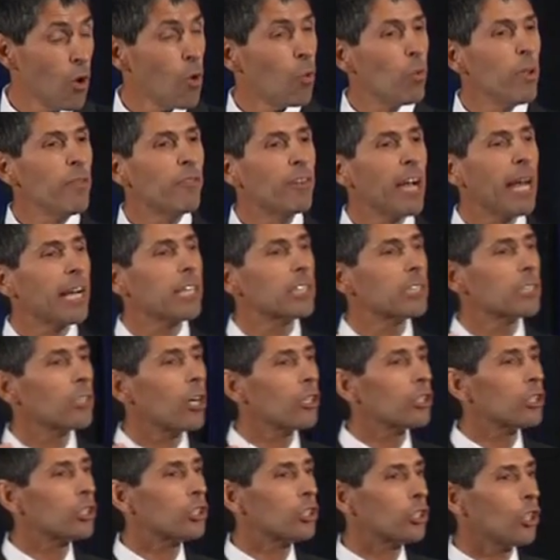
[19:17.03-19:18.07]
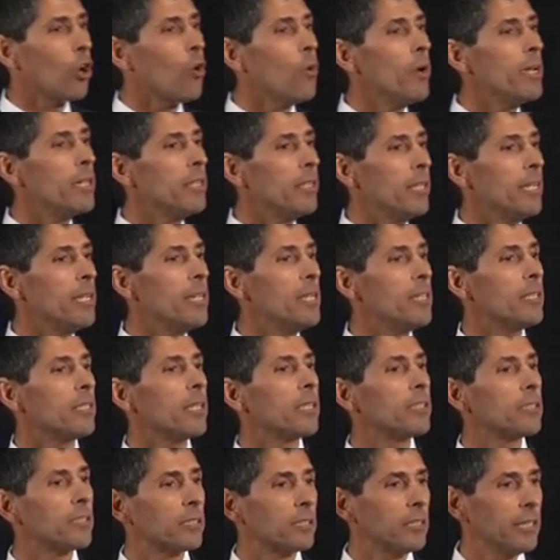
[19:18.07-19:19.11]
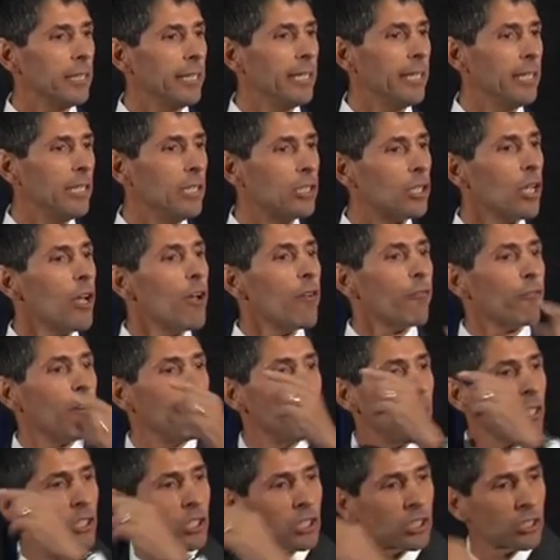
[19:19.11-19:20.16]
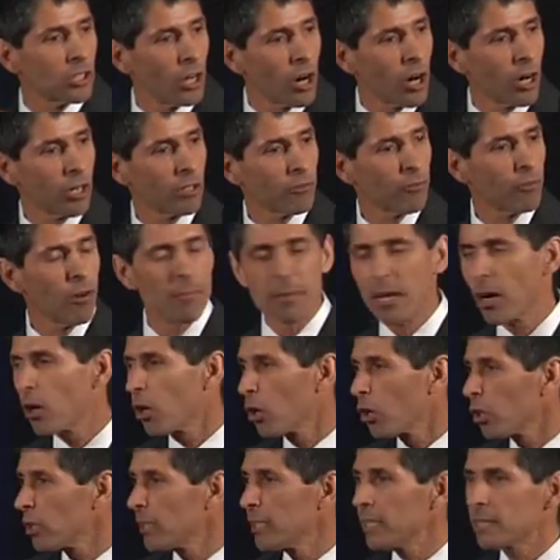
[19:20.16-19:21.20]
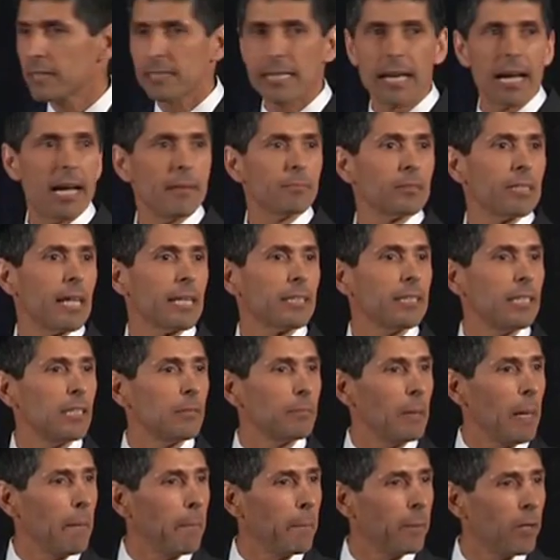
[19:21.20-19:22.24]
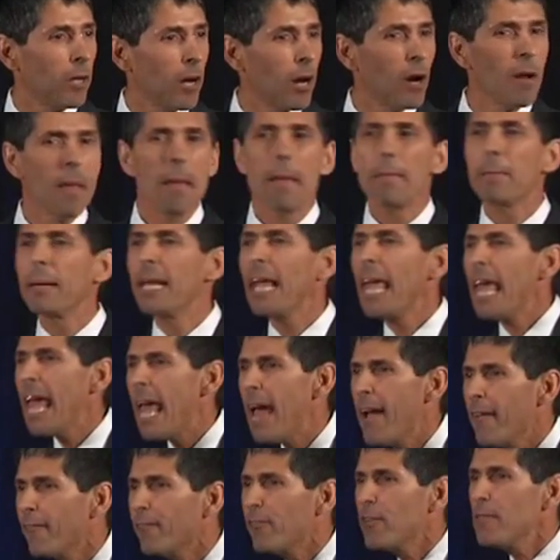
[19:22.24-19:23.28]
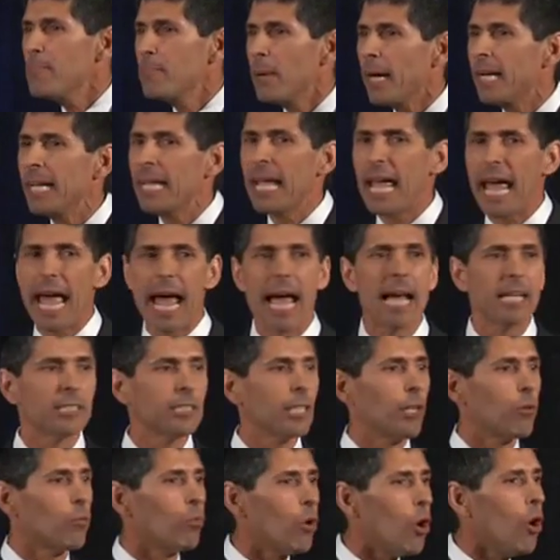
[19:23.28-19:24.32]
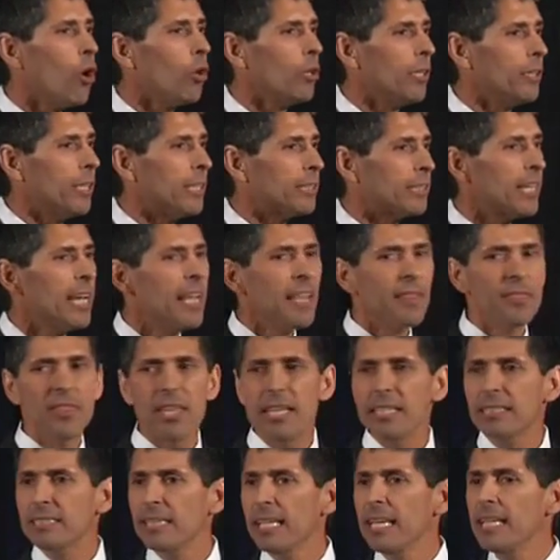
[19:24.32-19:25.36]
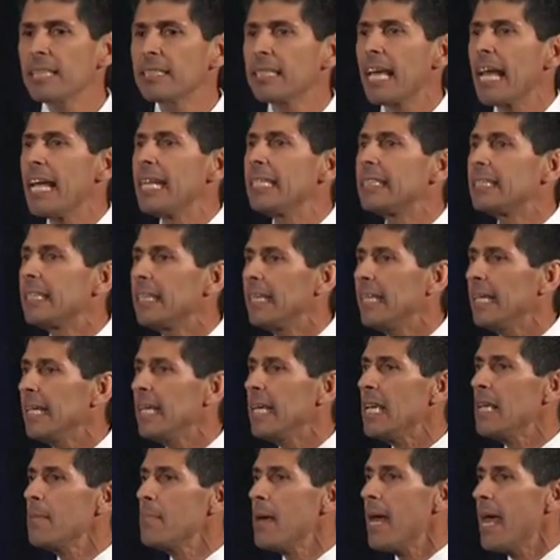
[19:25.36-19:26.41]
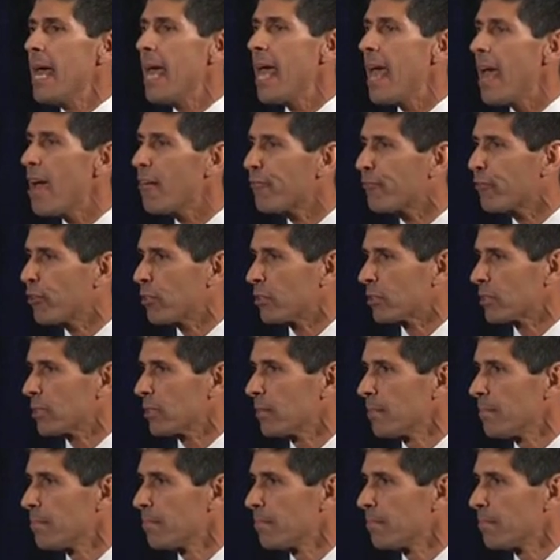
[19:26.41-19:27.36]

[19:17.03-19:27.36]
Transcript: We've got to start sowing these seeds from the start, from the earliest times like these people are, but everybody has a role in this. This is a team effort.